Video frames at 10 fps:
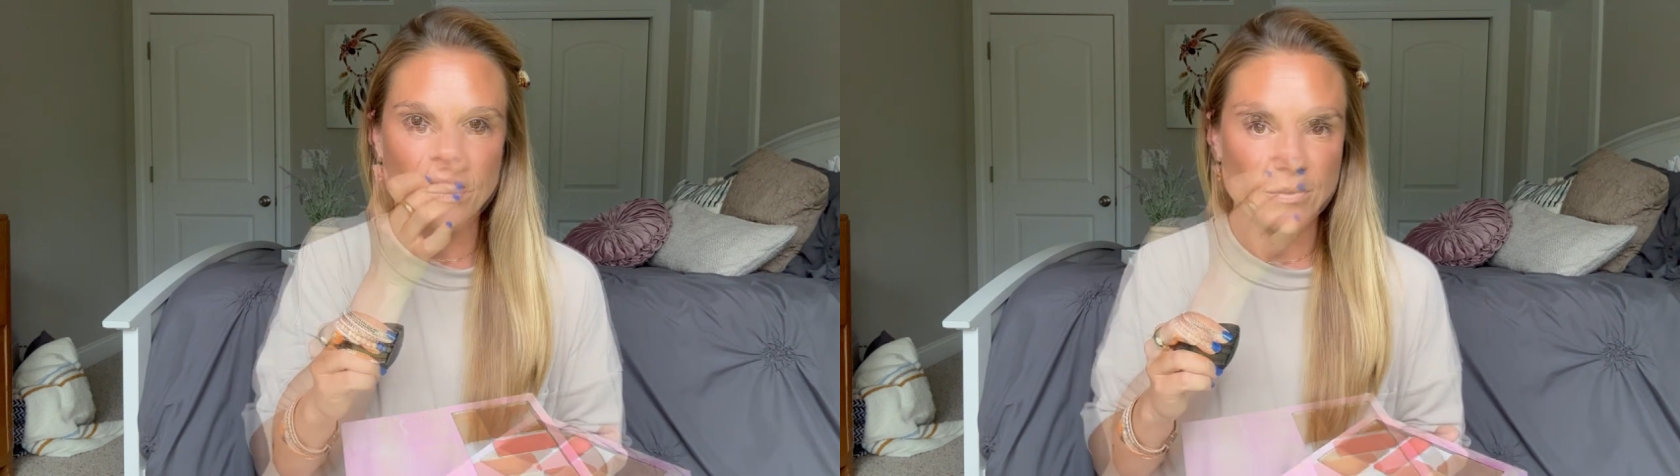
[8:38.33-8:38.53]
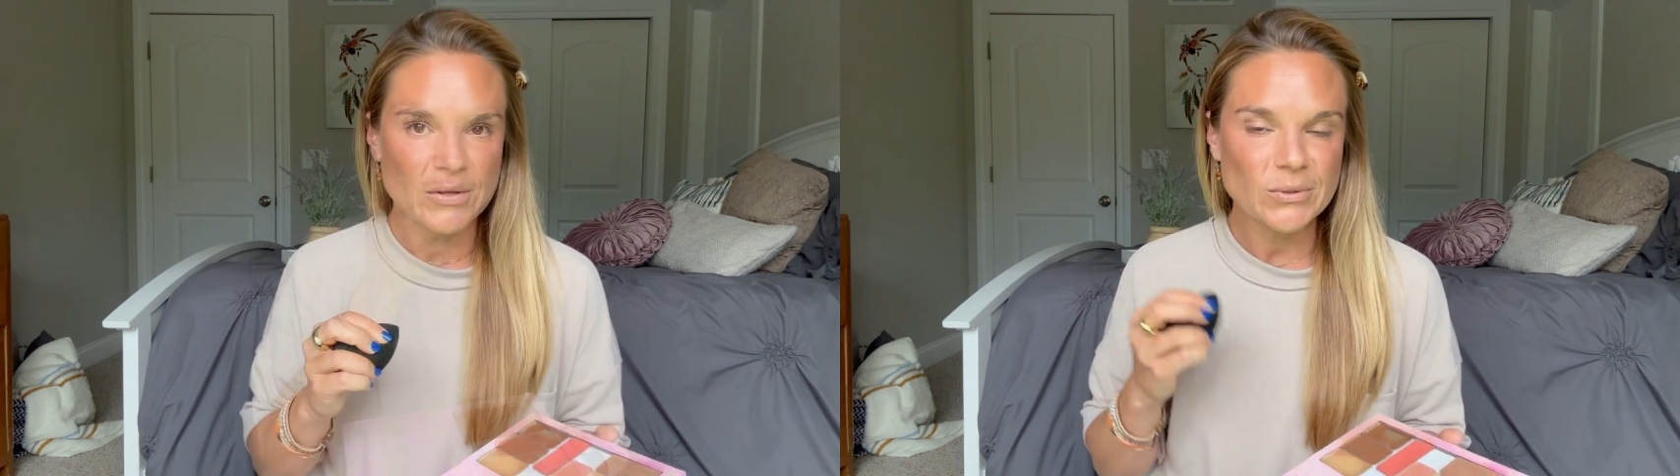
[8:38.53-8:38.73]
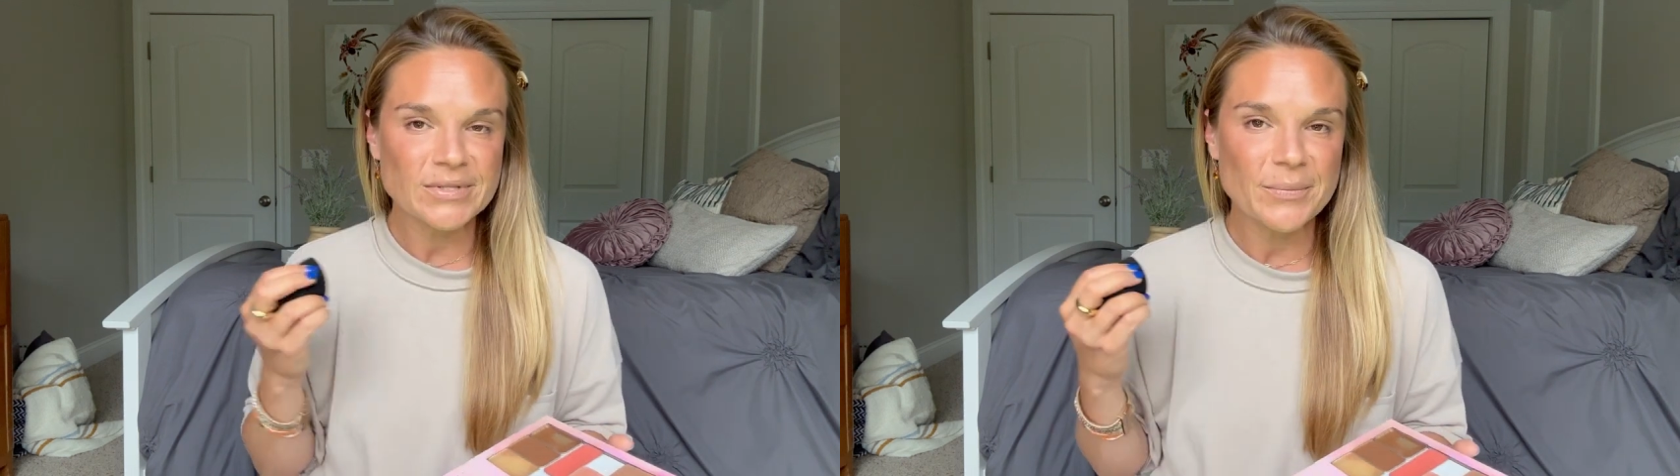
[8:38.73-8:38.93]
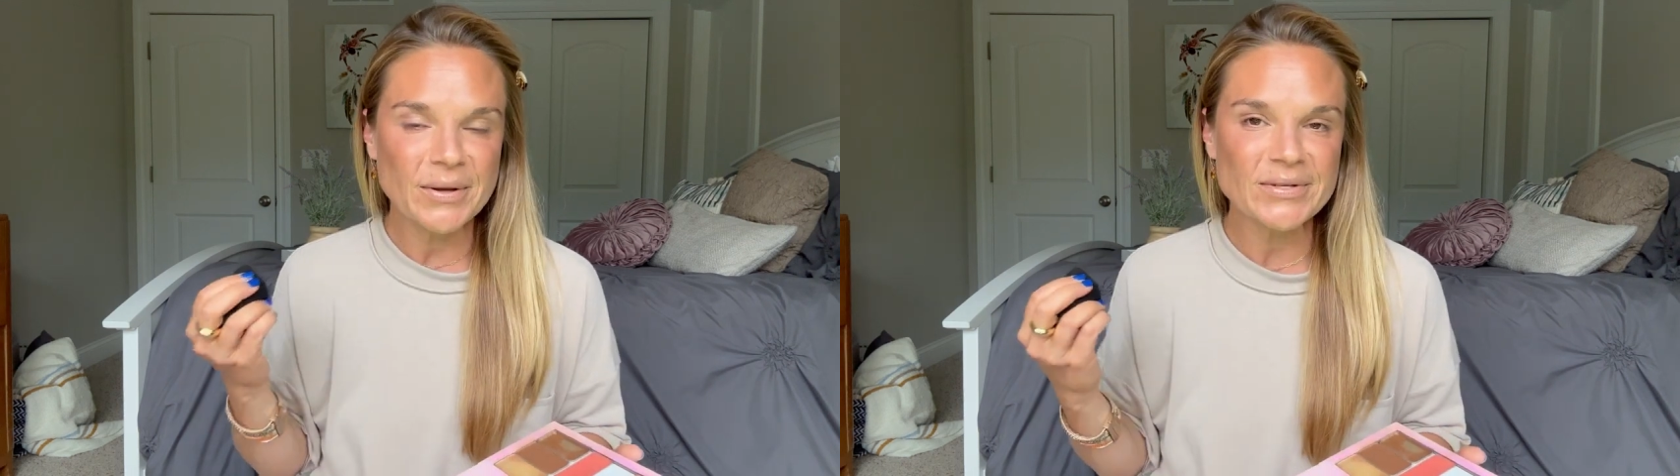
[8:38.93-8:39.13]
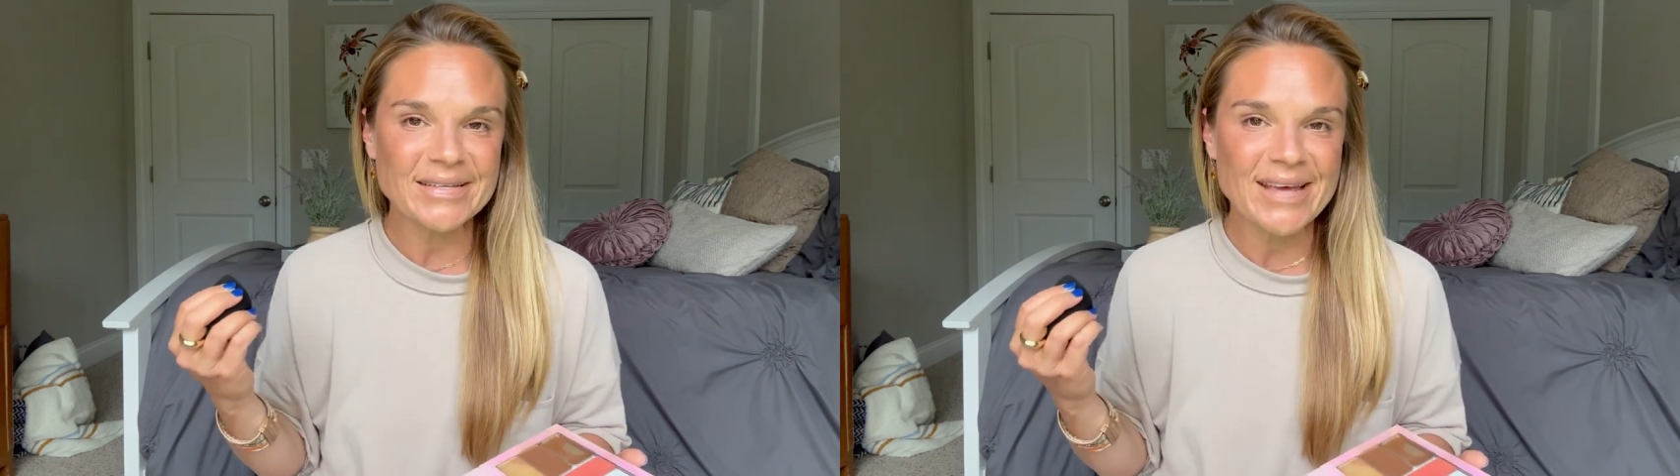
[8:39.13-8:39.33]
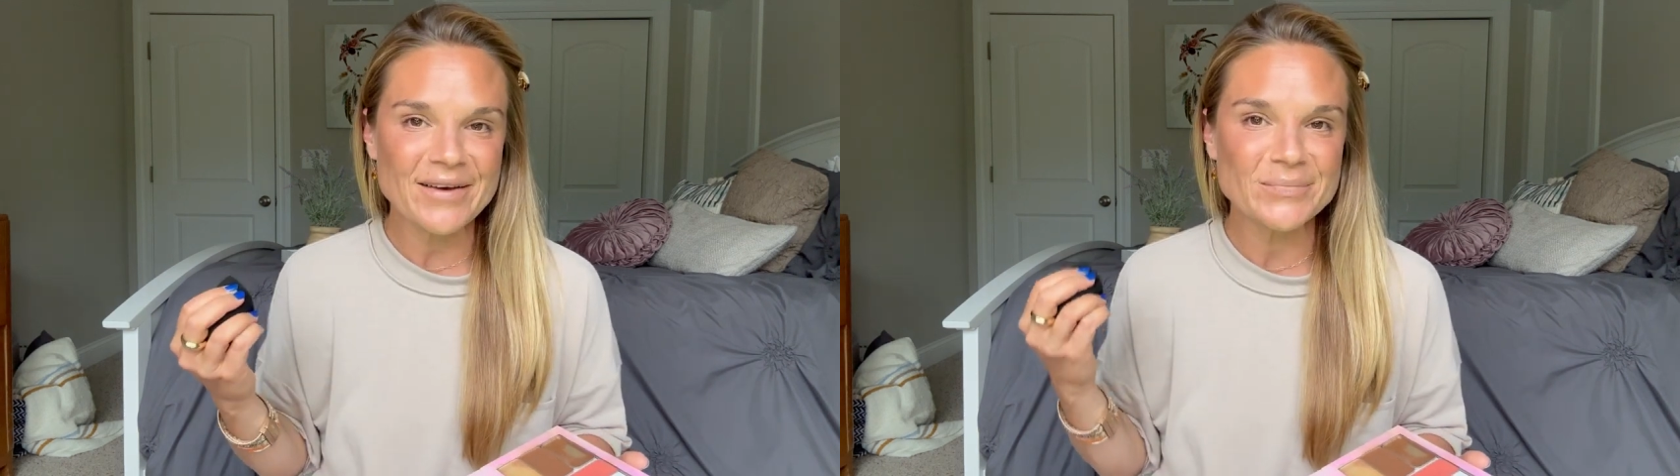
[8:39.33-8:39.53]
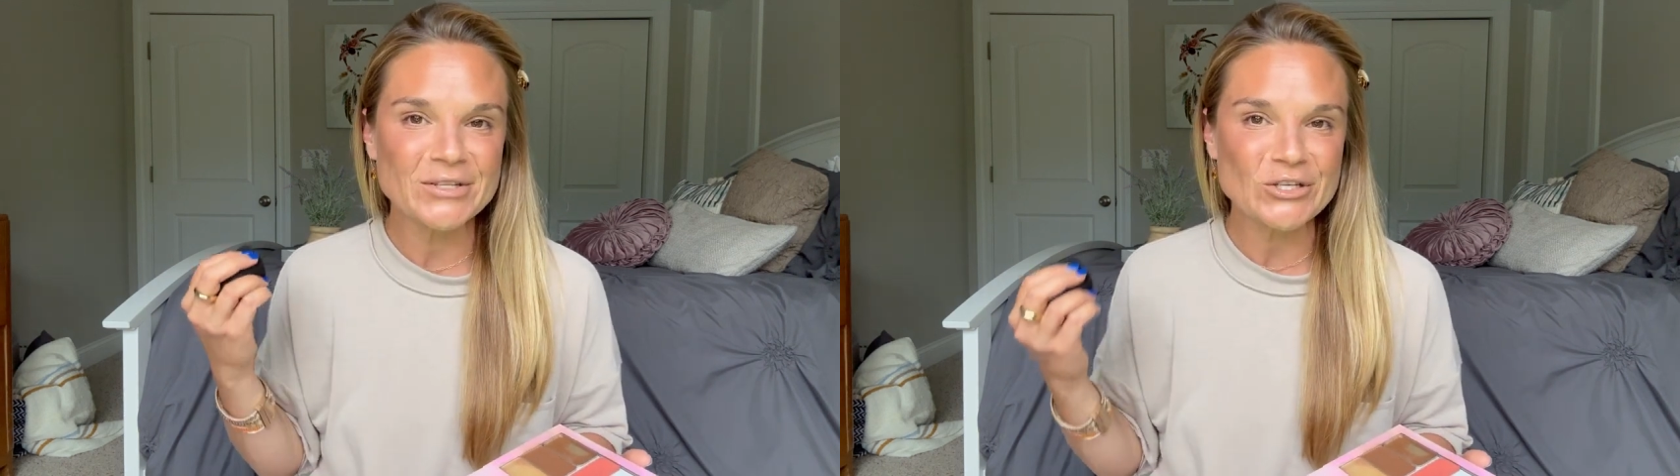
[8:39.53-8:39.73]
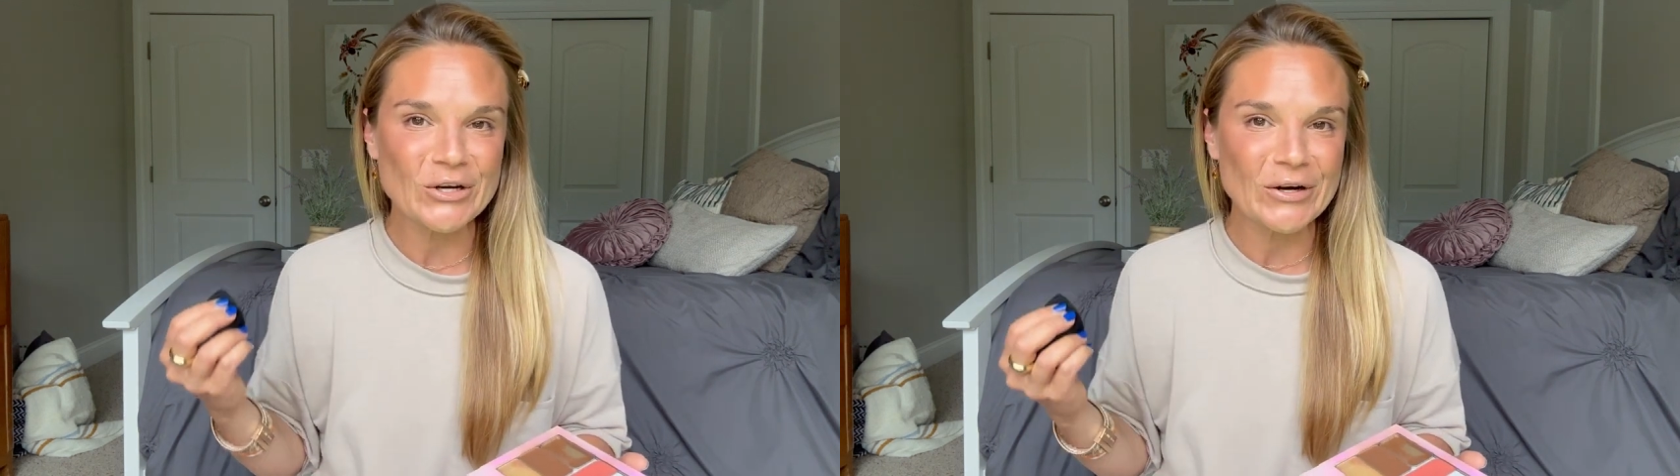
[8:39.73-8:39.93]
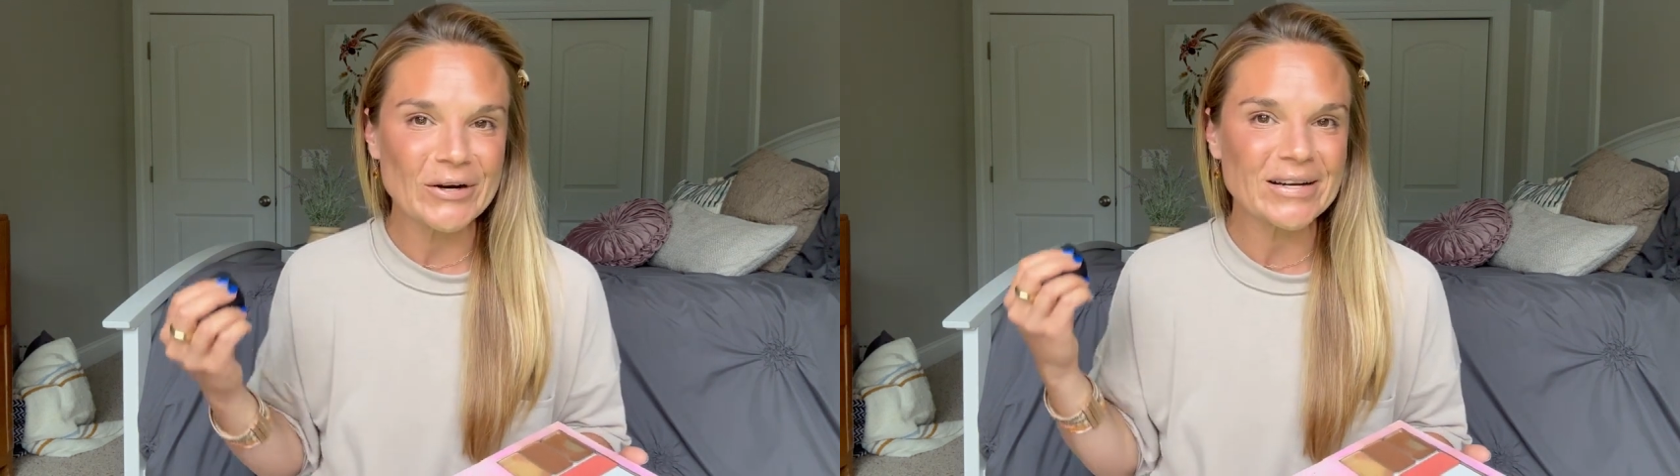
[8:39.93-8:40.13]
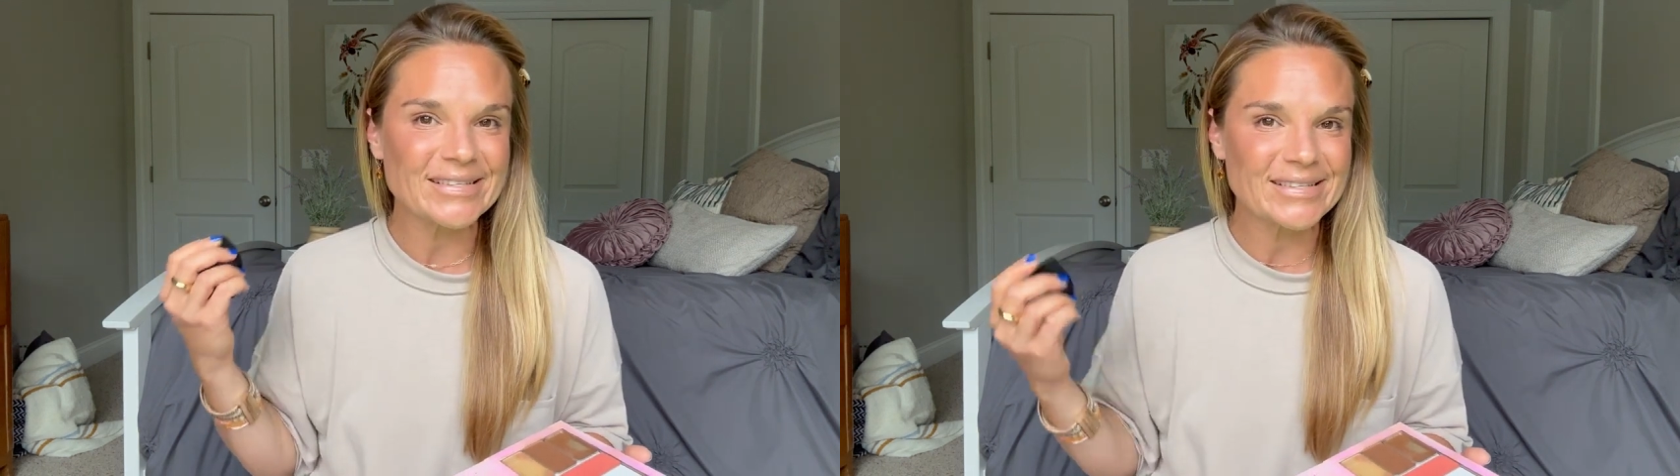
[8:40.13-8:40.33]
So as somebody who does have
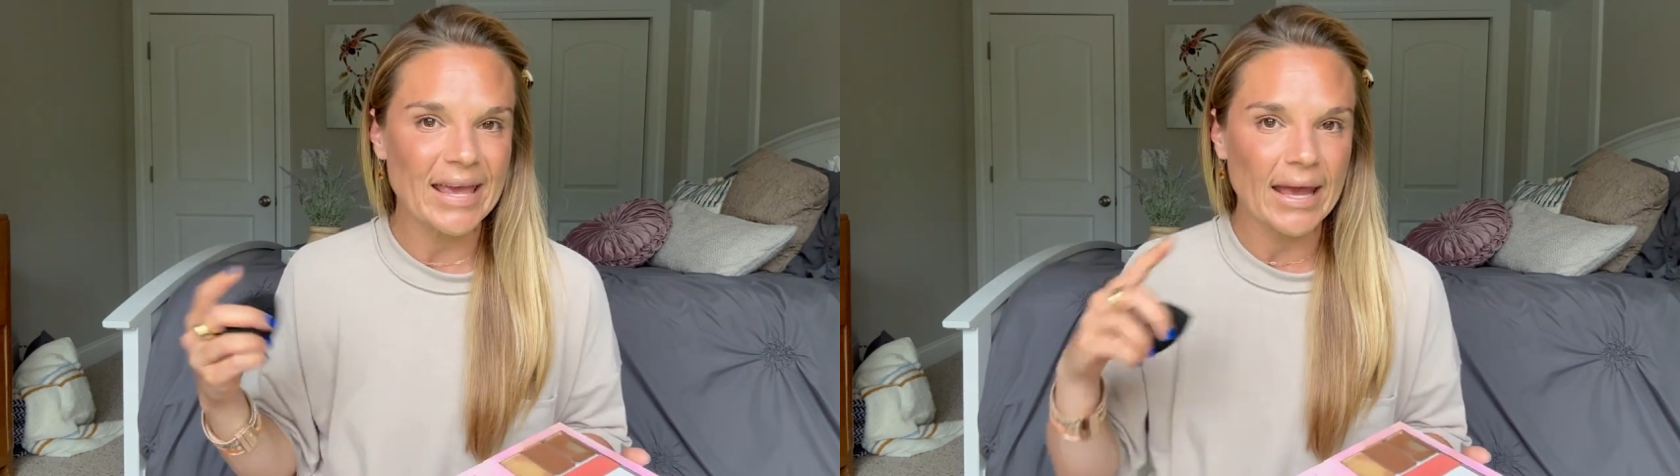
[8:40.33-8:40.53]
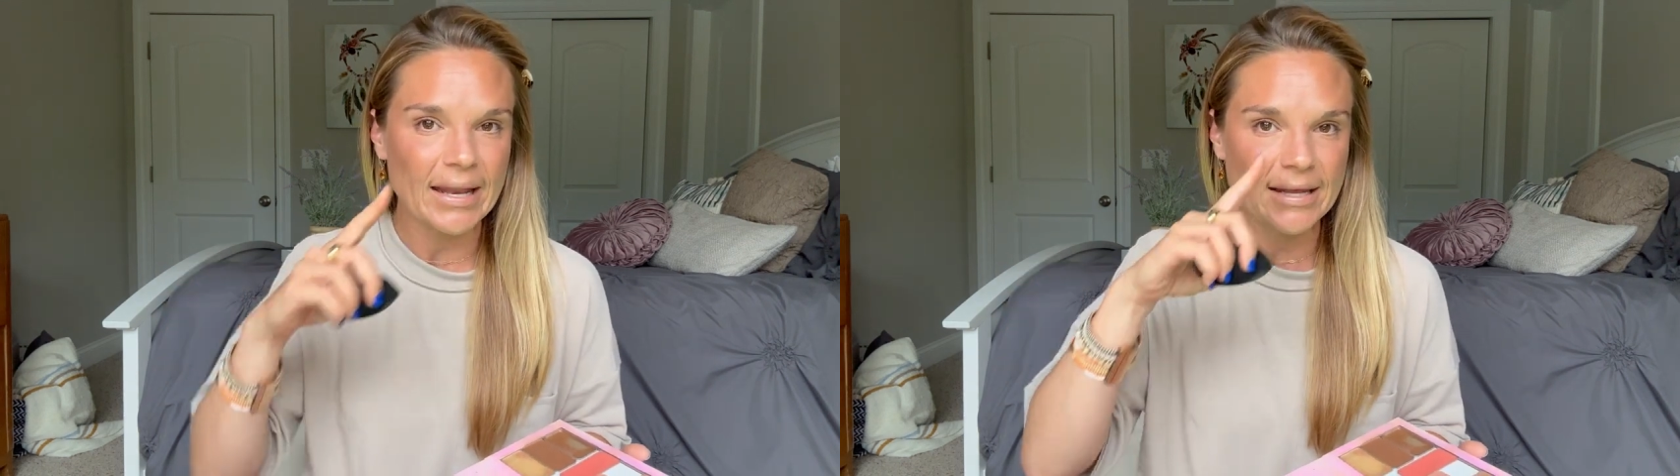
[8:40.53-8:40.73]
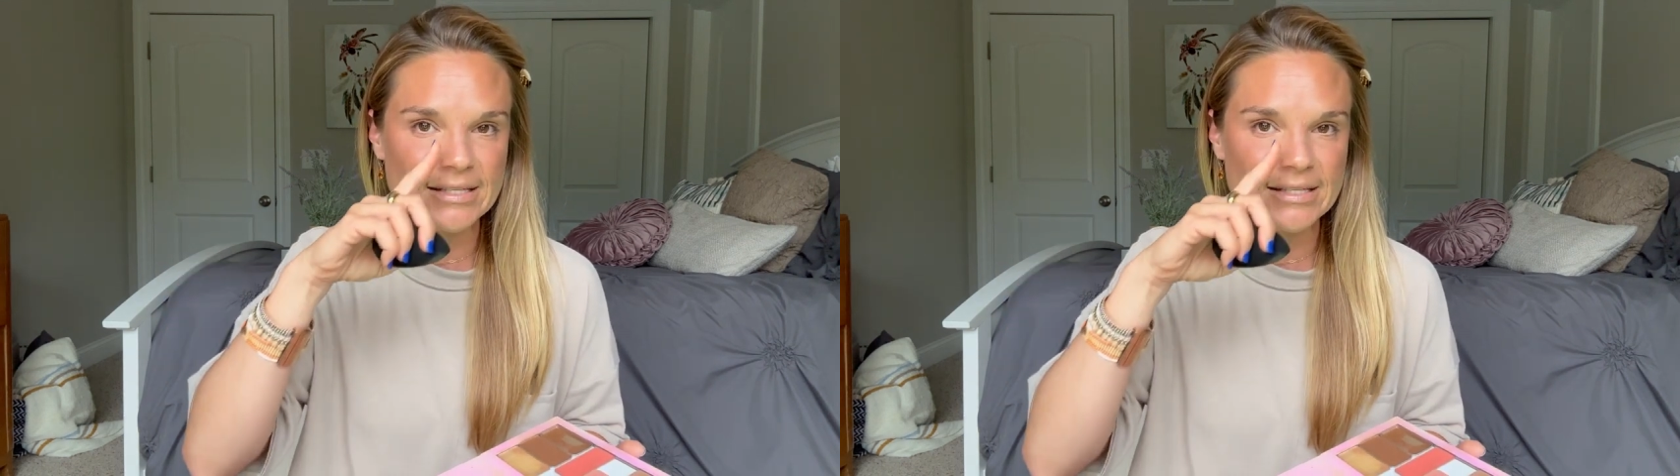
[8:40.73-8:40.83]
mature skin,